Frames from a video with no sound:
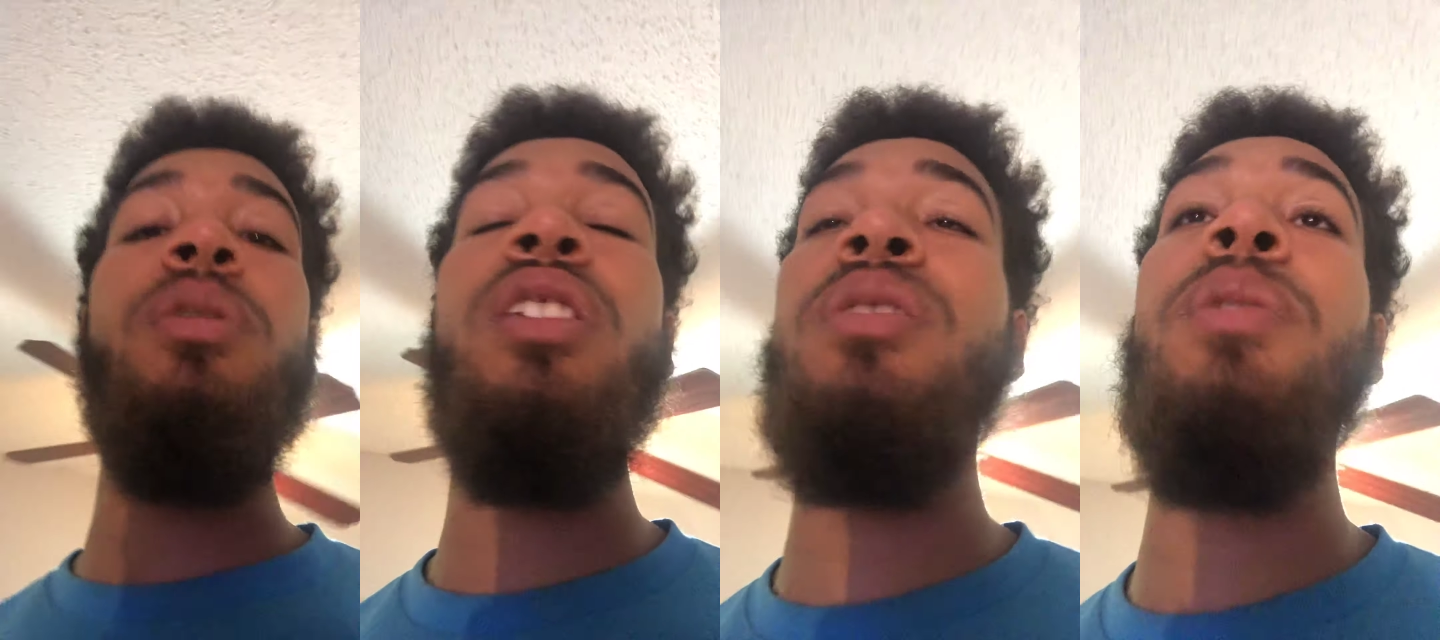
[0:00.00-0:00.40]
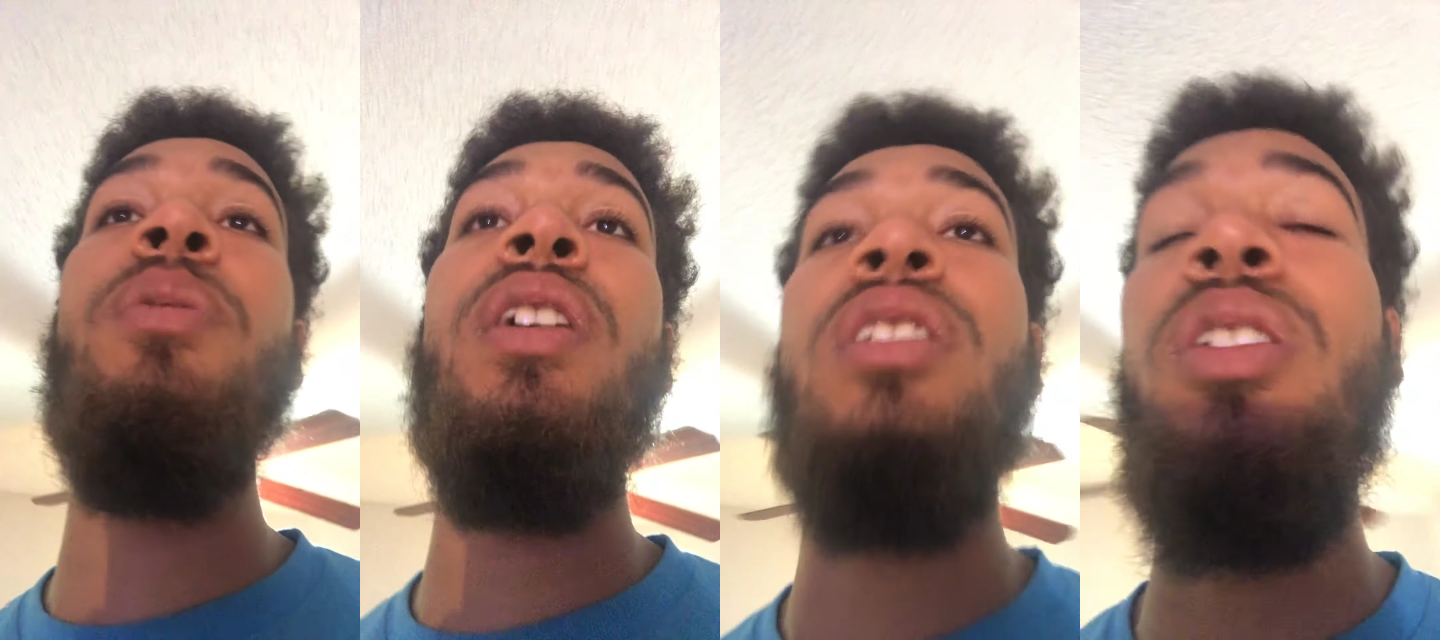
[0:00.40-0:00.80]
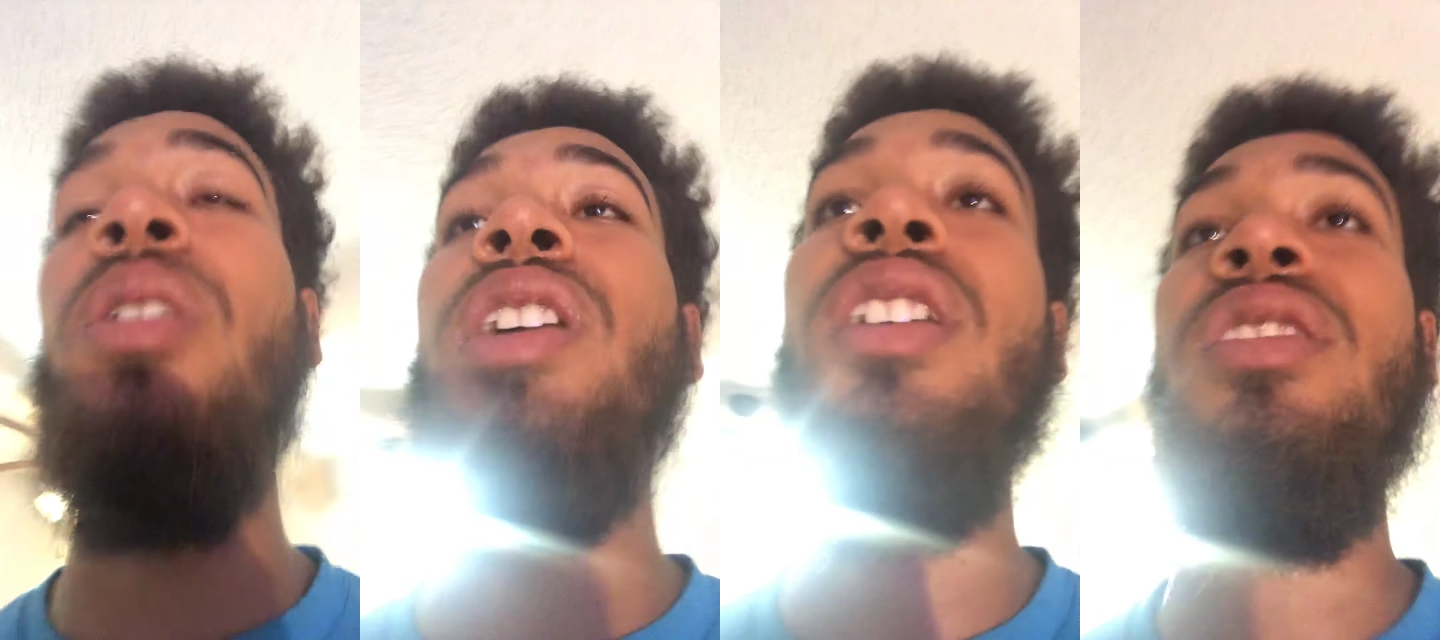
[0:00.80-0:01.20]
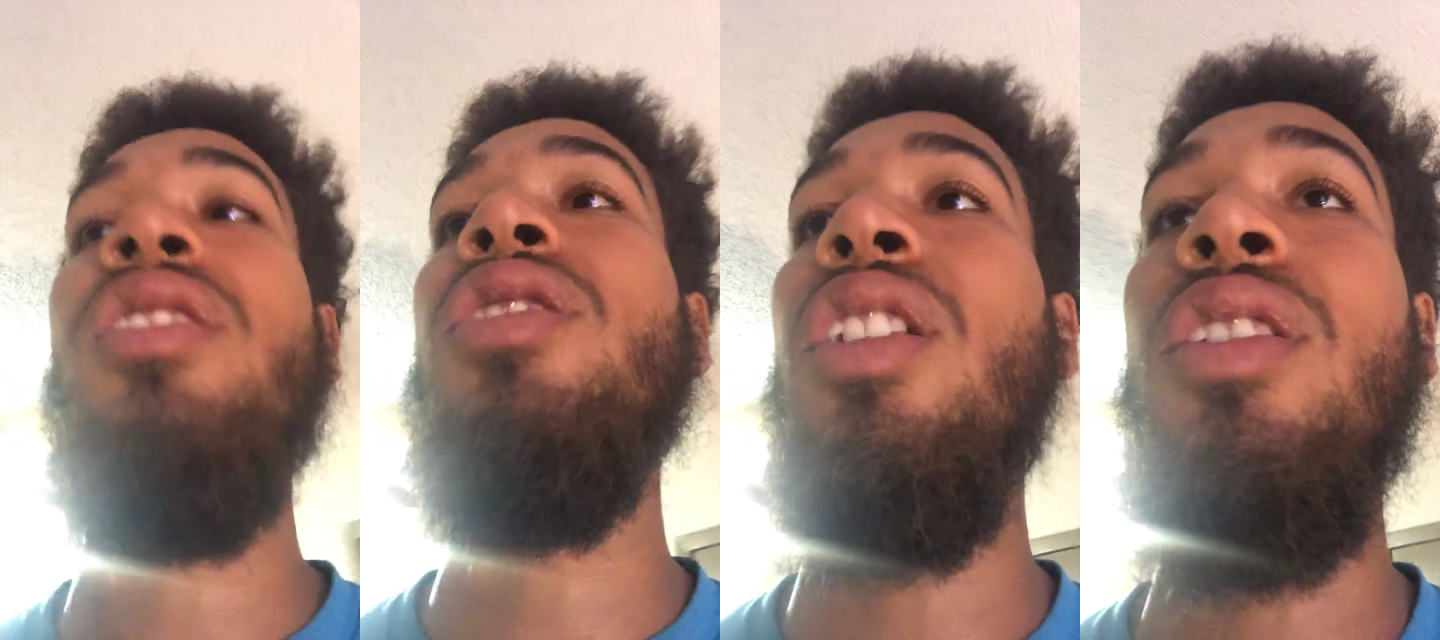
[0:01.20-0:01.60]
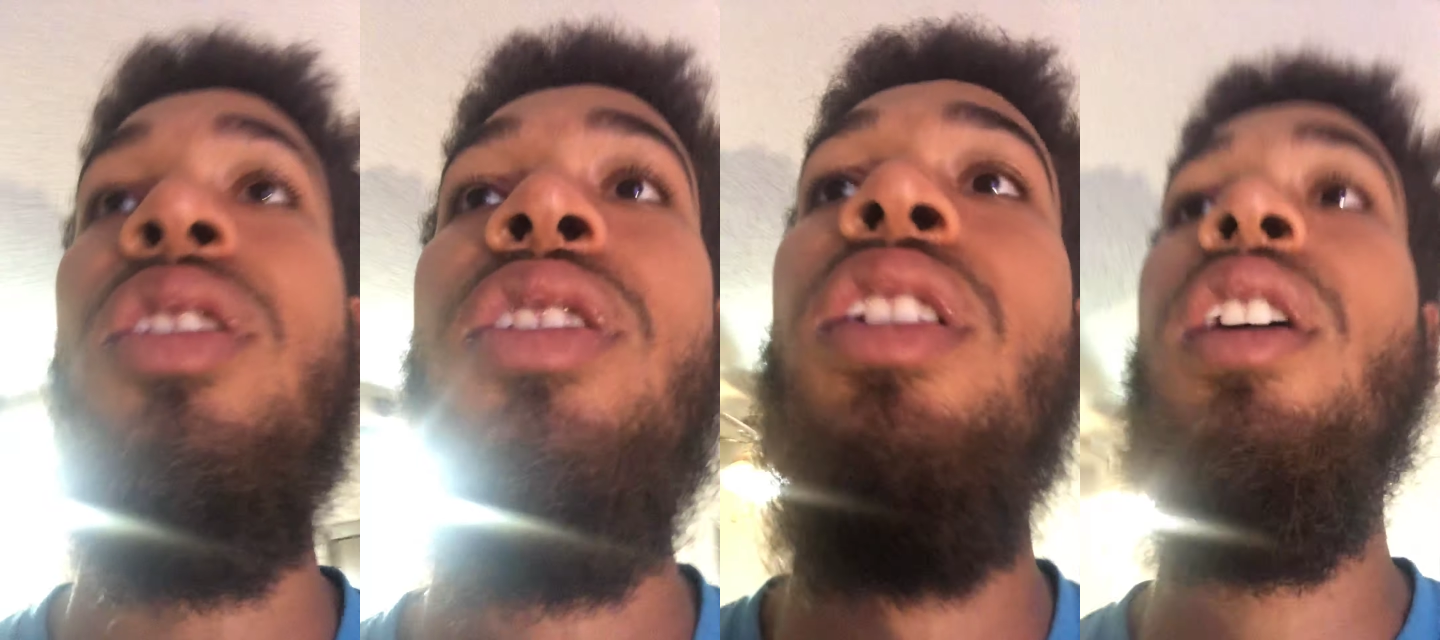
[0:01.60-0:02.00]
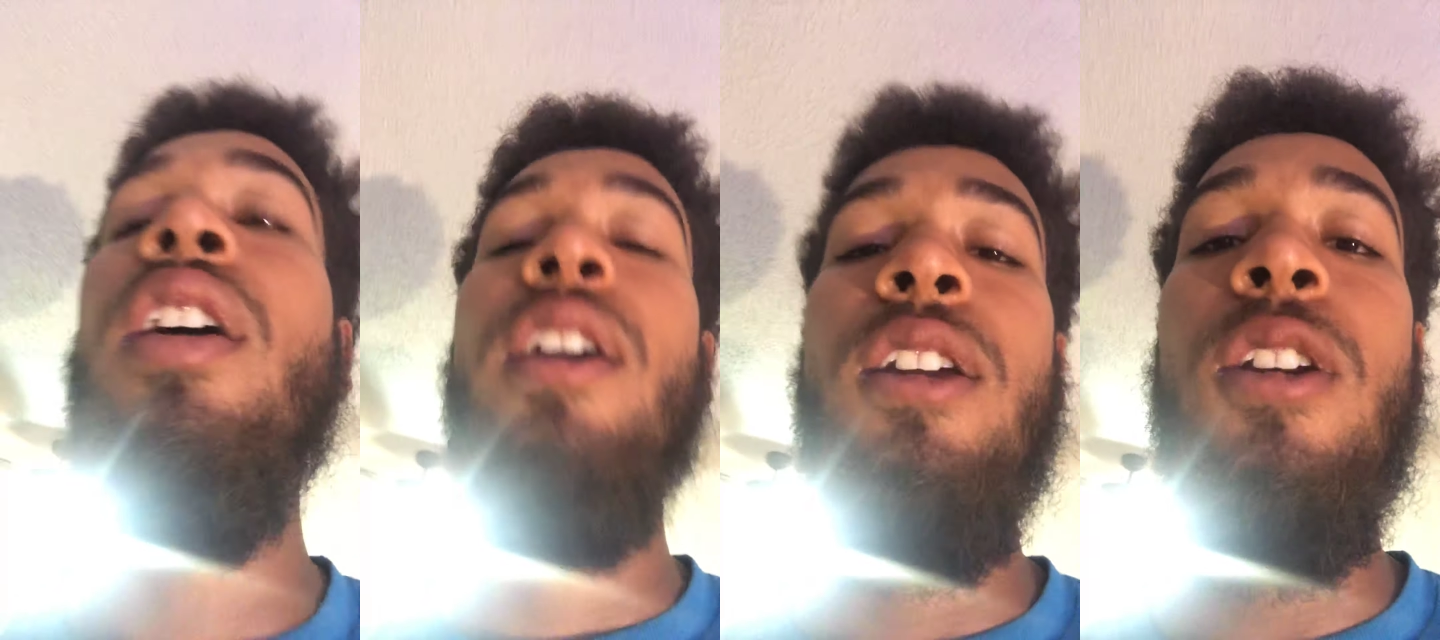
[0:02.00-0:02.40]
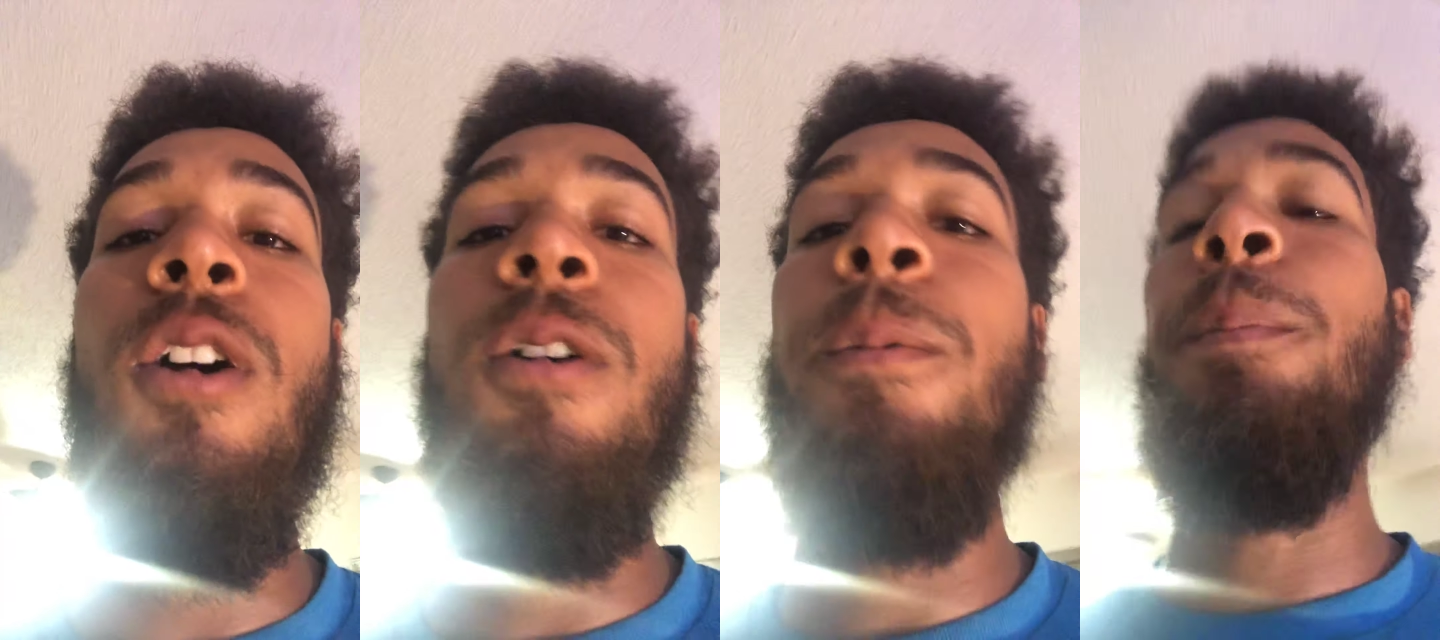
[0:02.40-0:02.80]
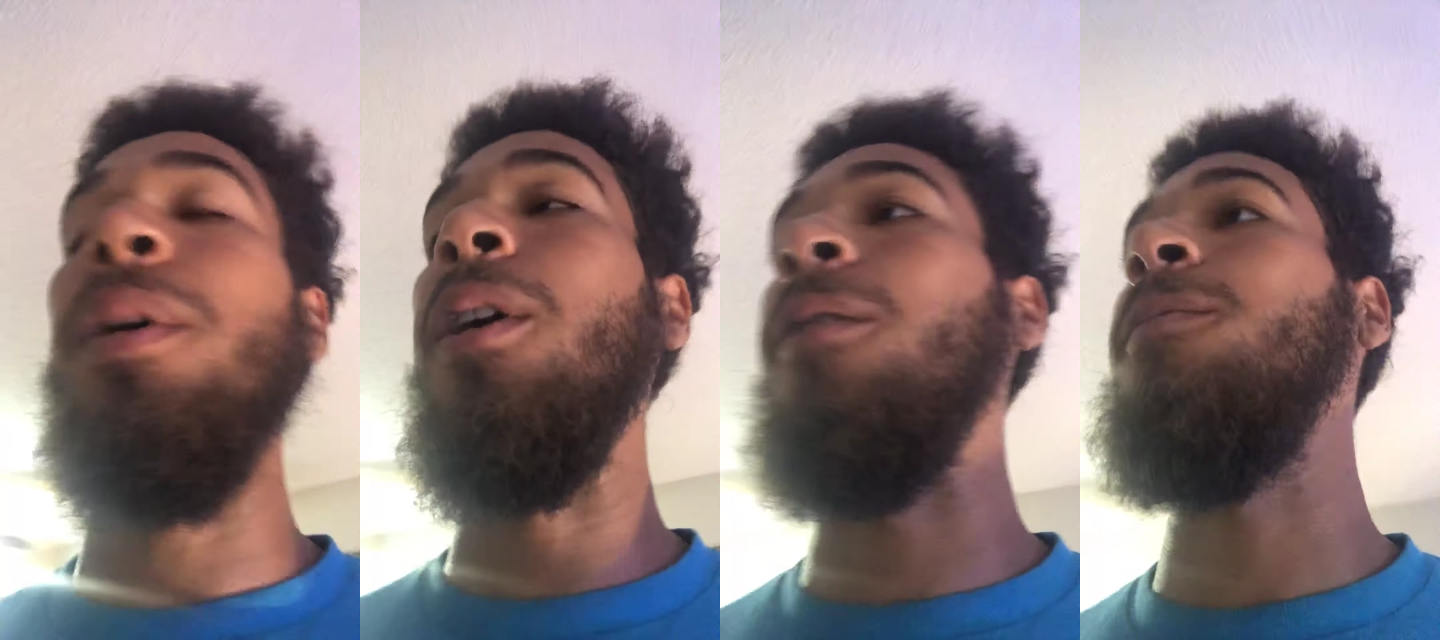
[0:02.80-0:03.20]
Doesn't mean we have to go against each other, But